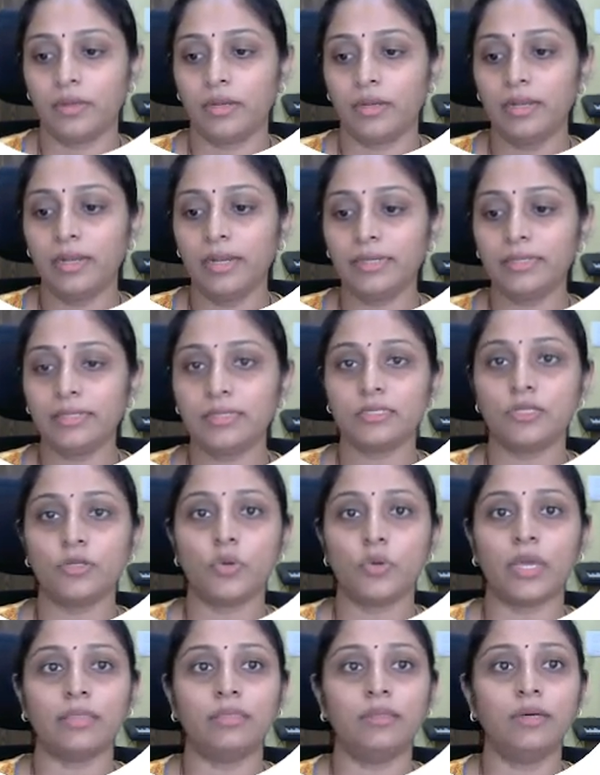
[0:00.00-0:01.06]
Let us
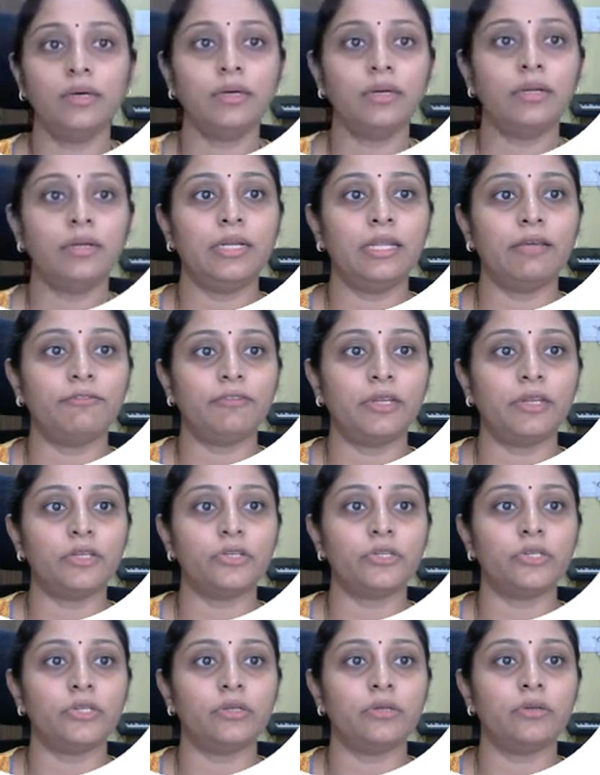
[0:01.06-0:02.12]
look at the
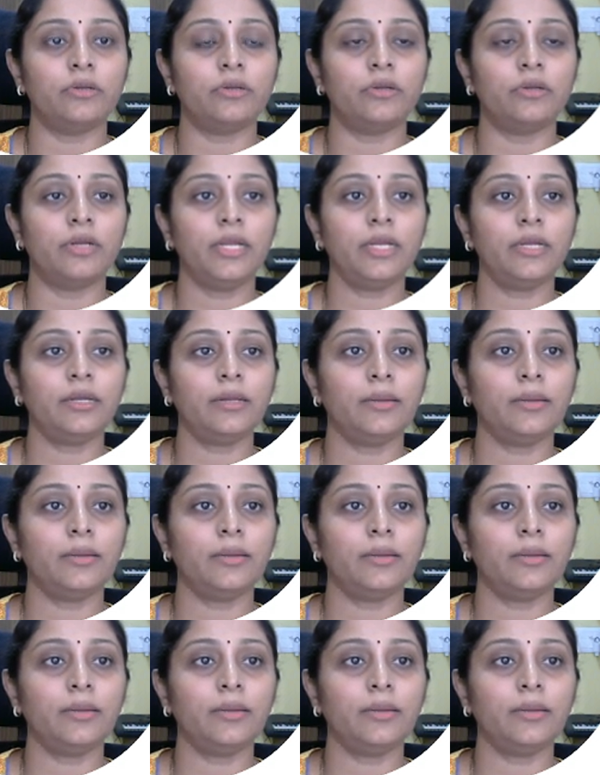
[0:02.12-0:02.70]
definition, right?